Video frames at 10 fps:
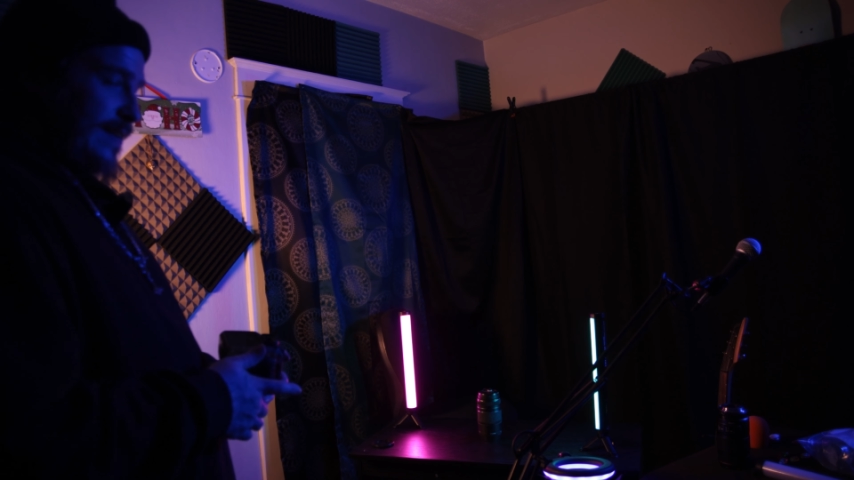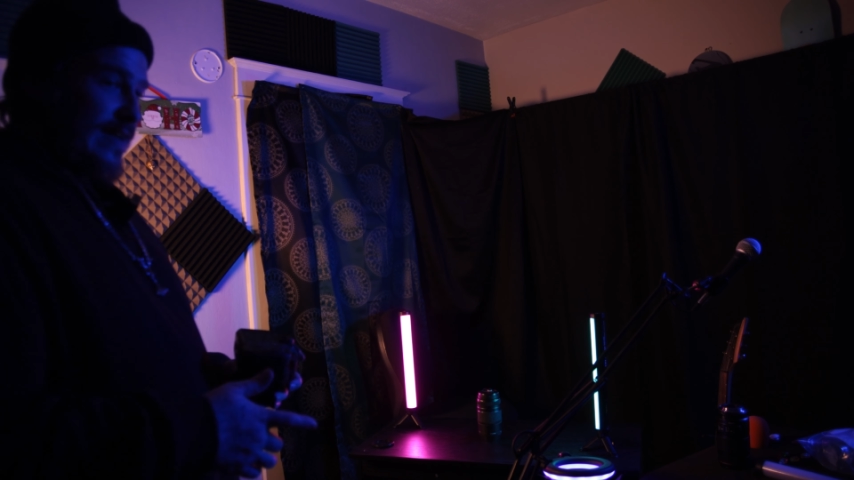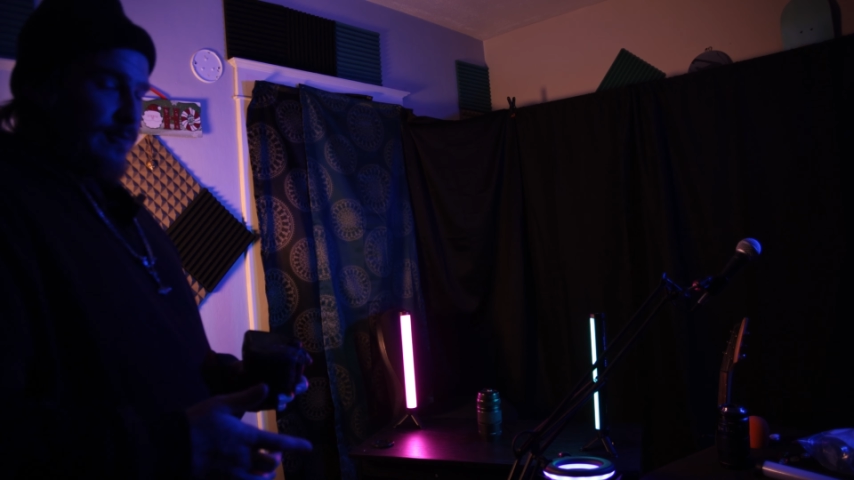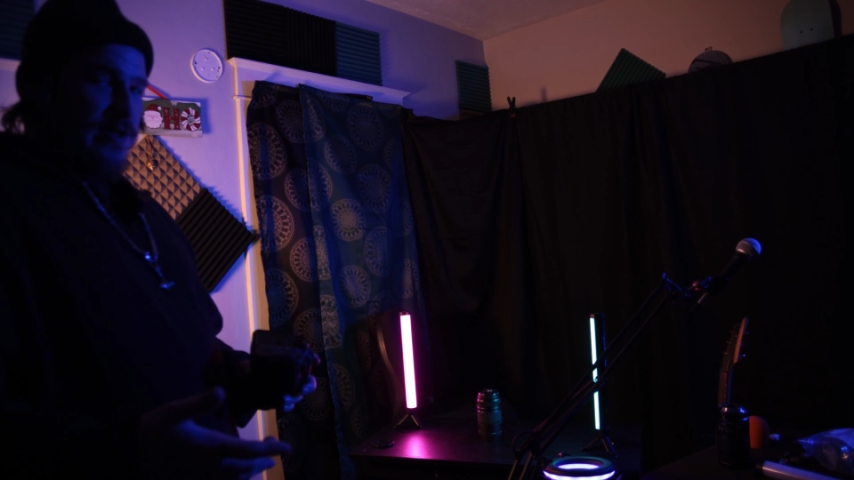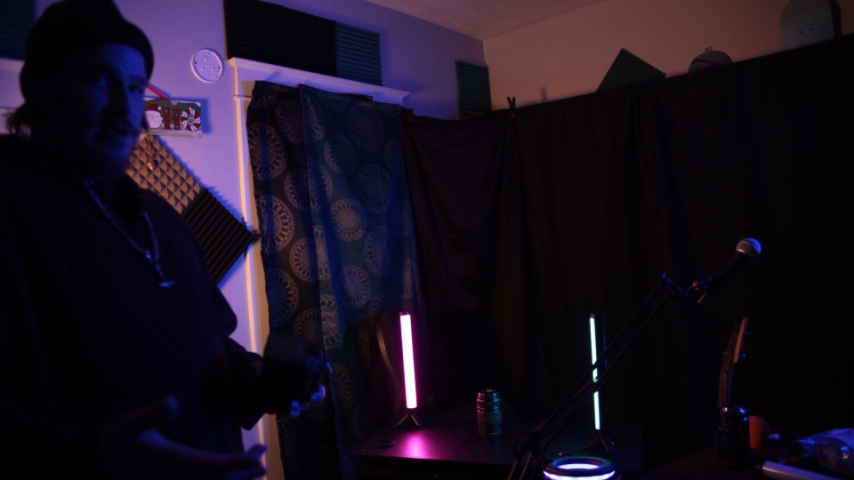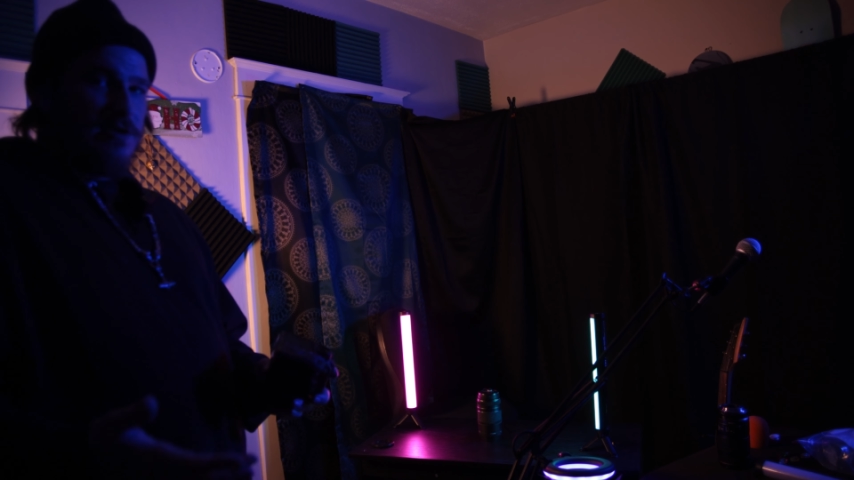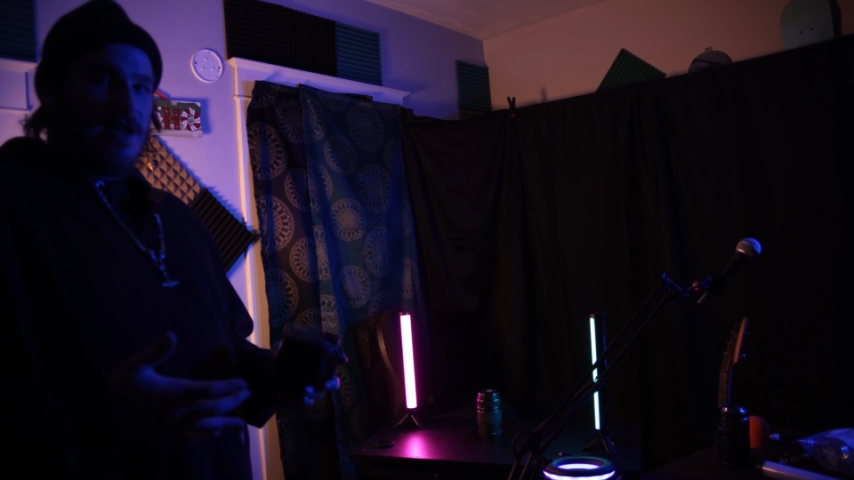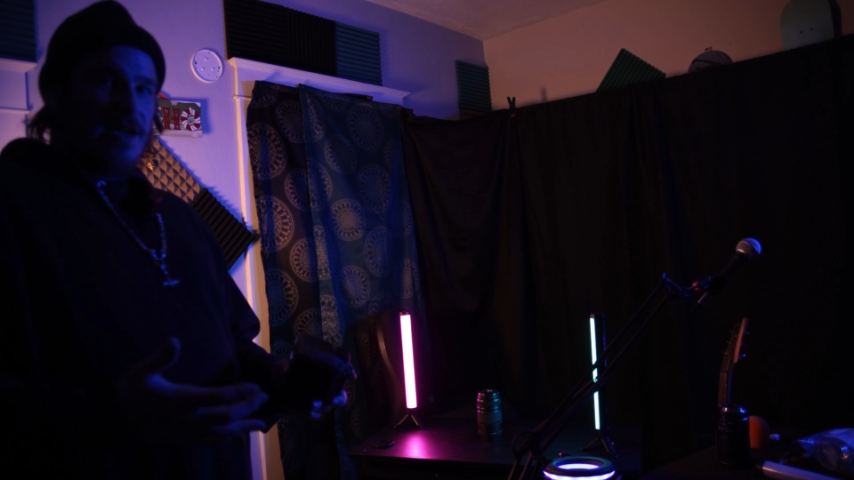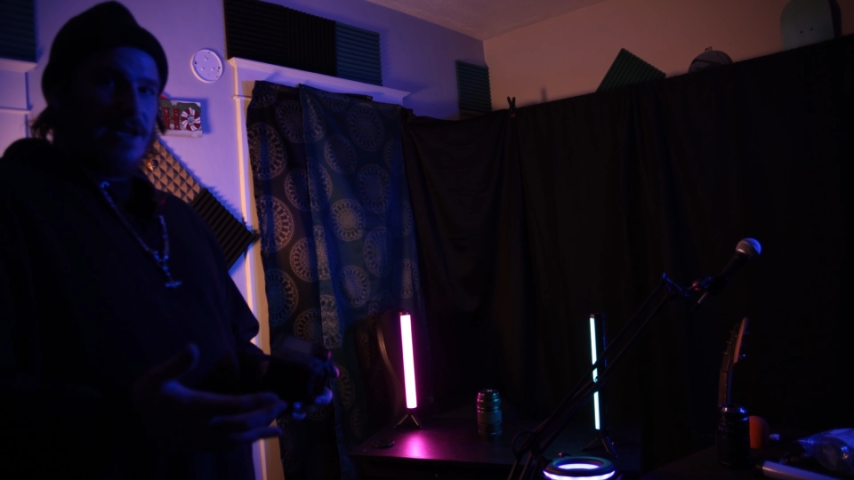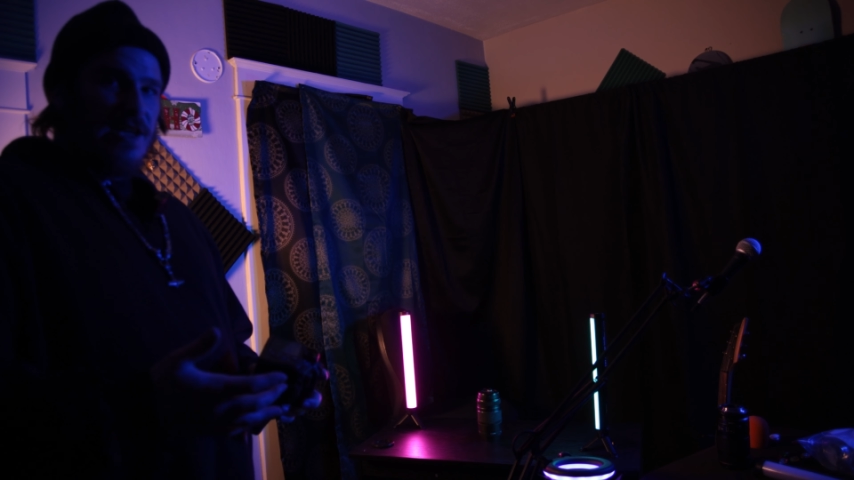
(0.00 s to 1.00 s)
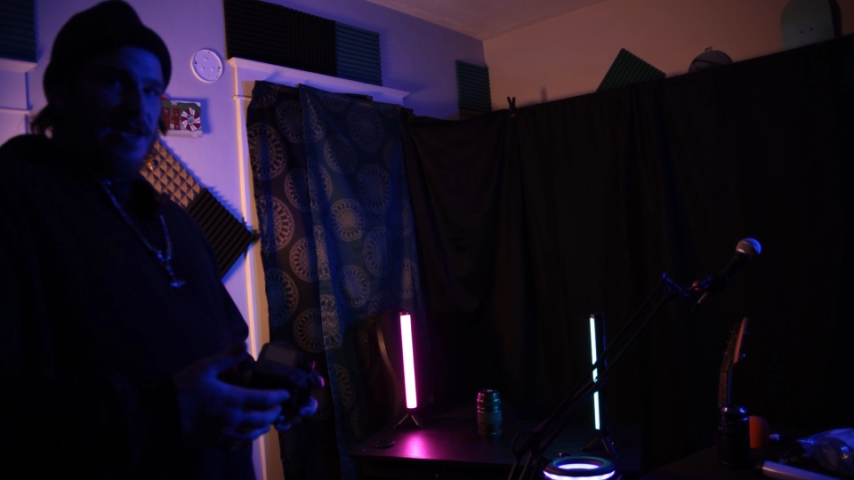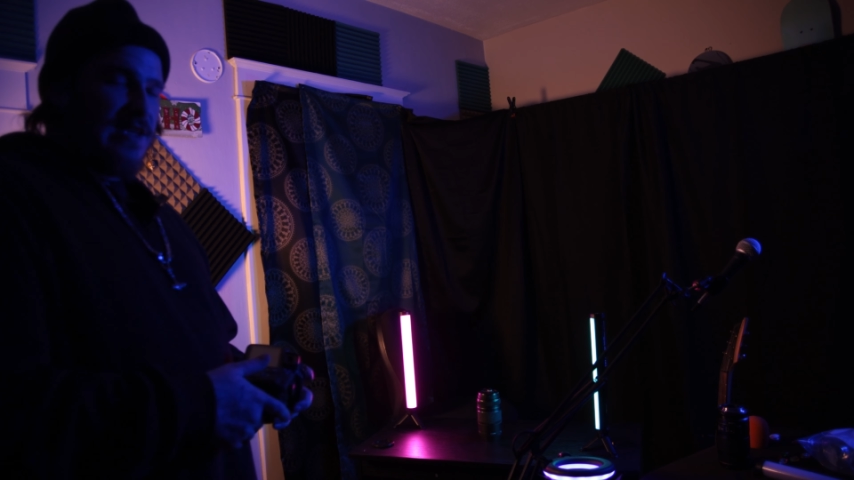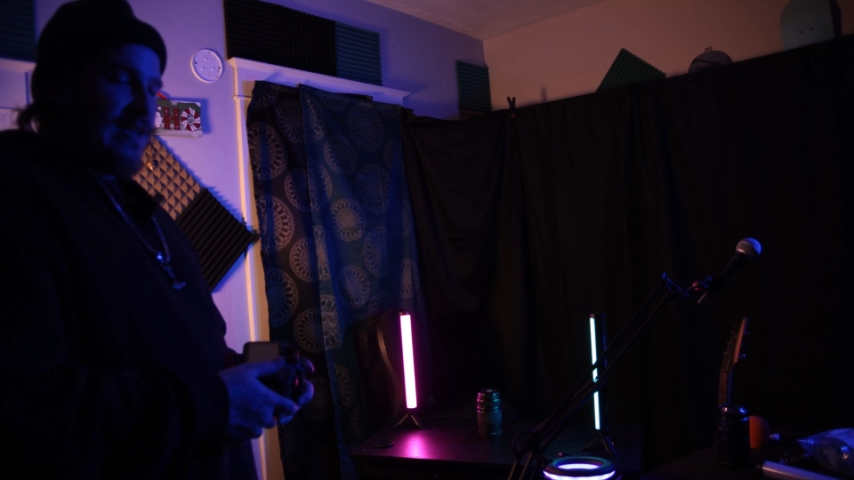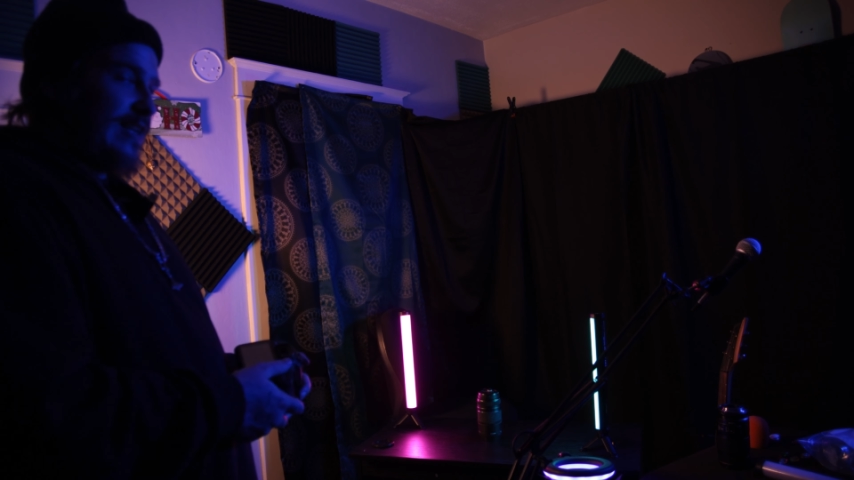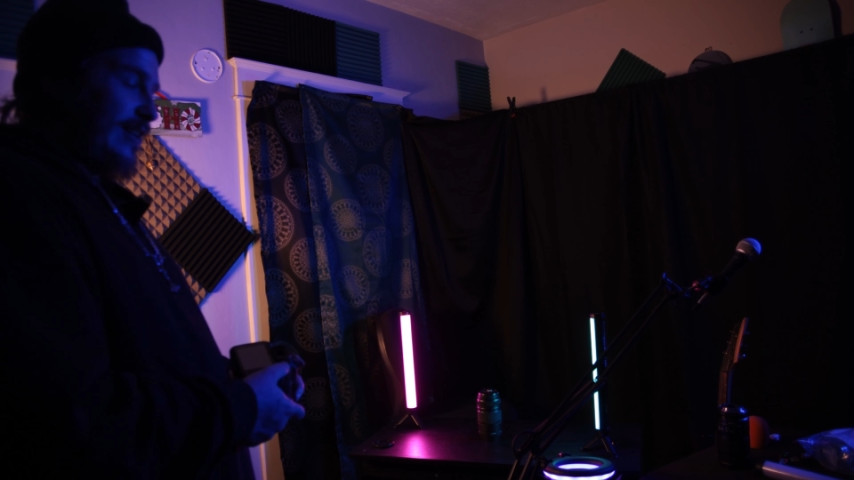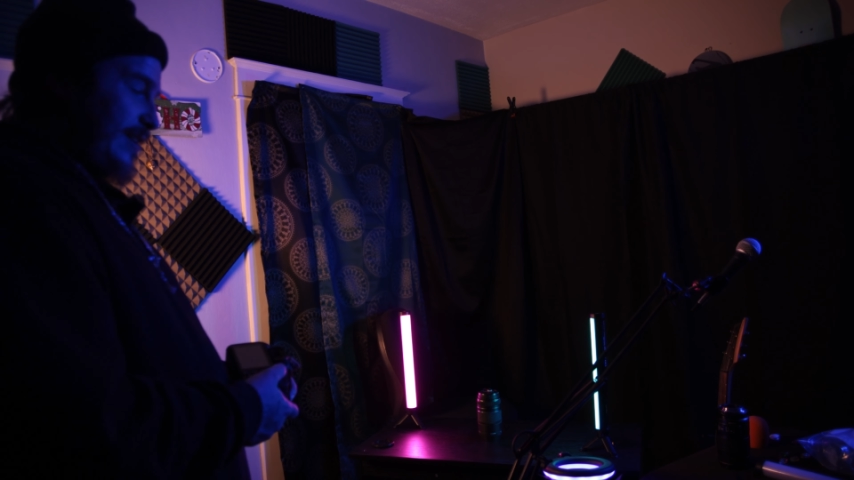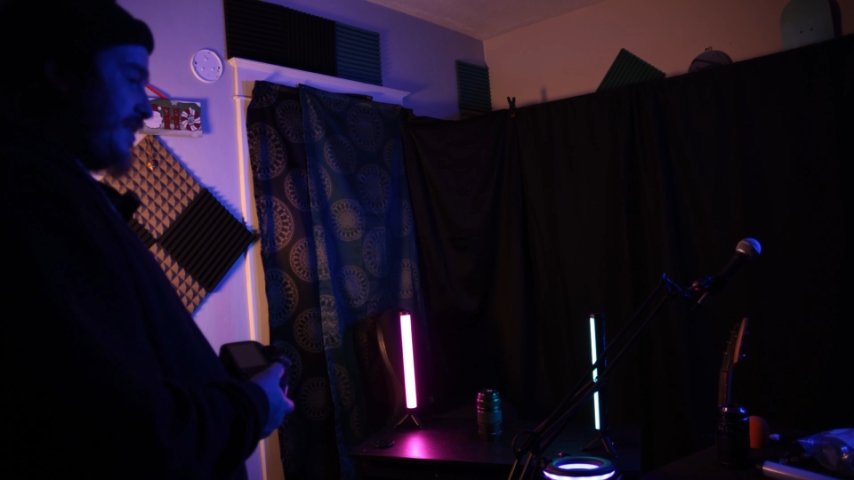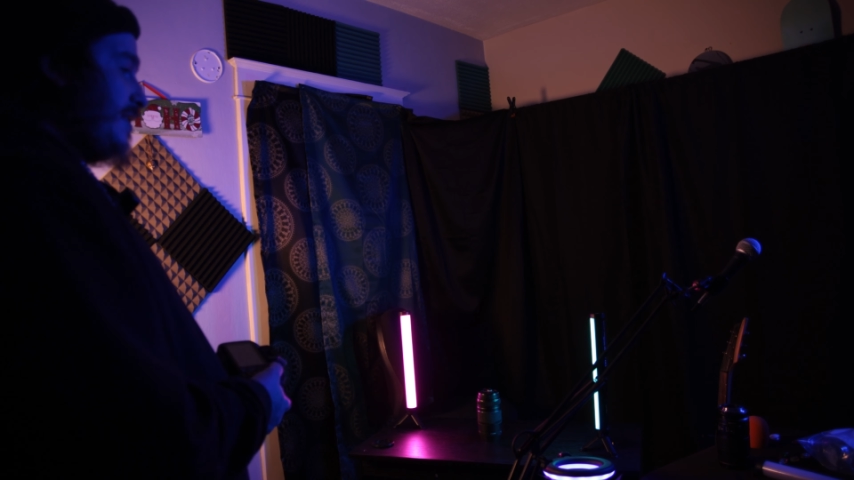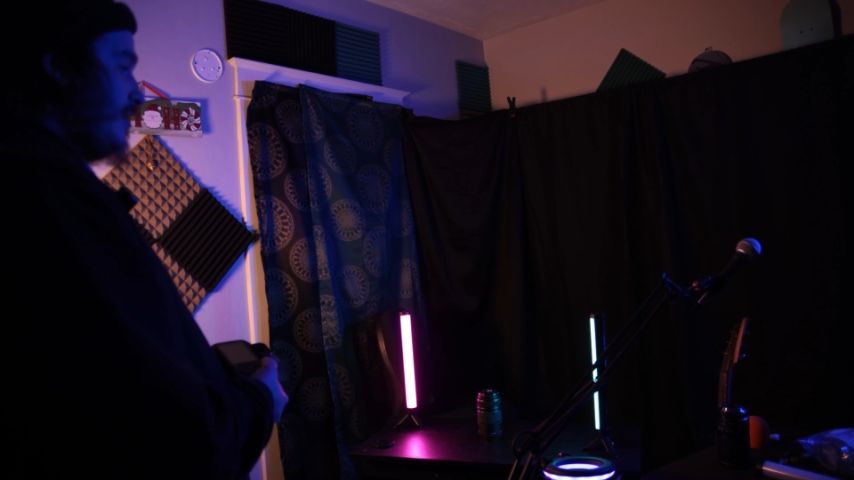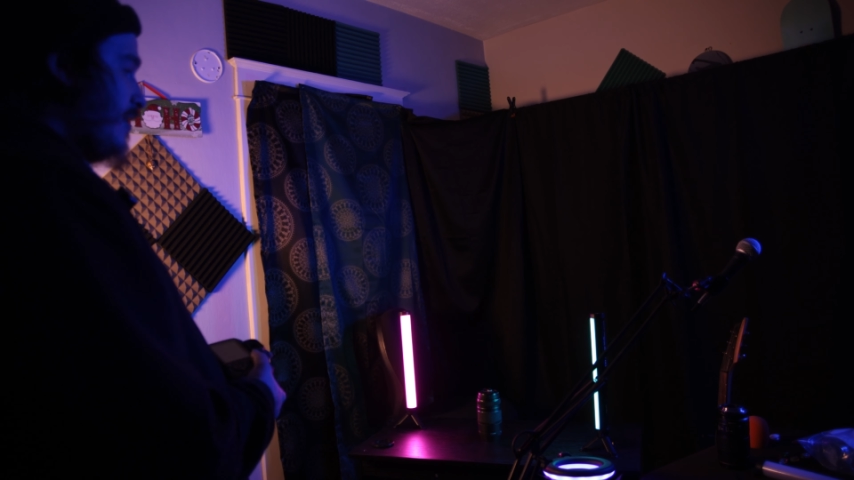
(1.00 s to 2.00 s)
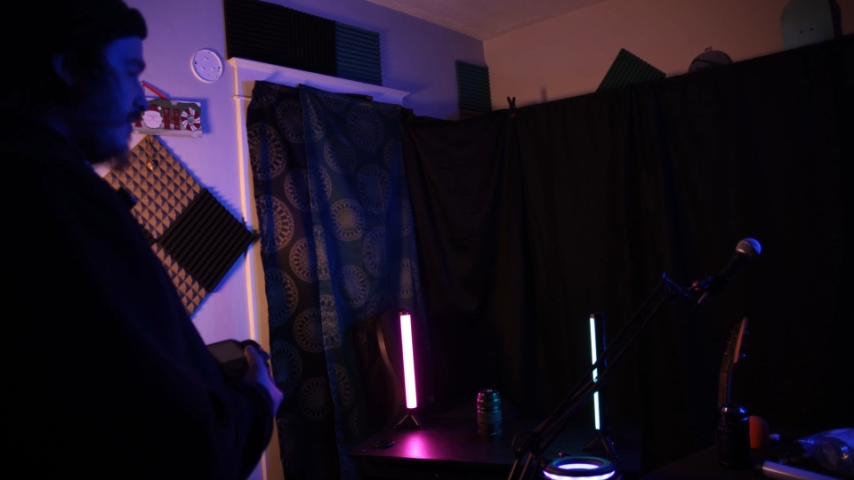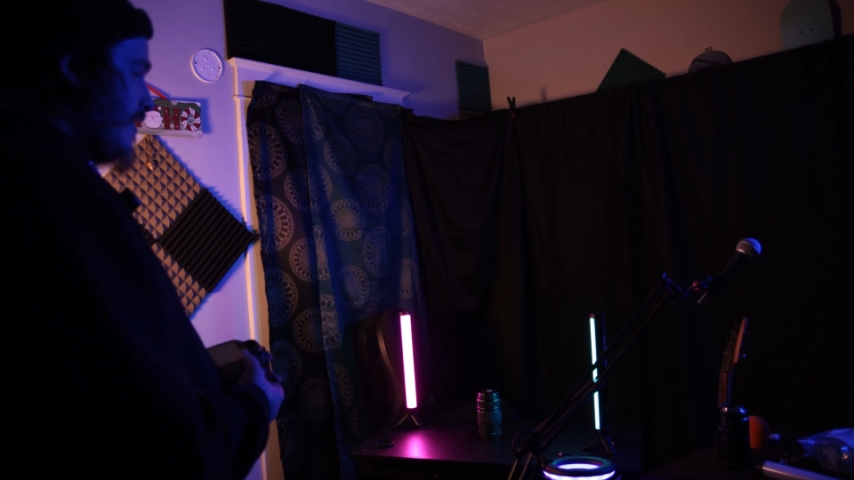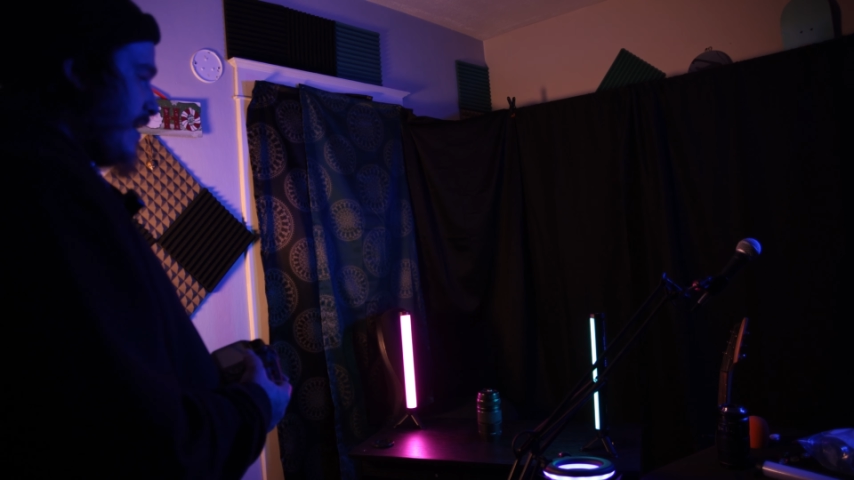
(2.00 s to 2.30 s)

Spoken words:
That way you can kind of get an idea of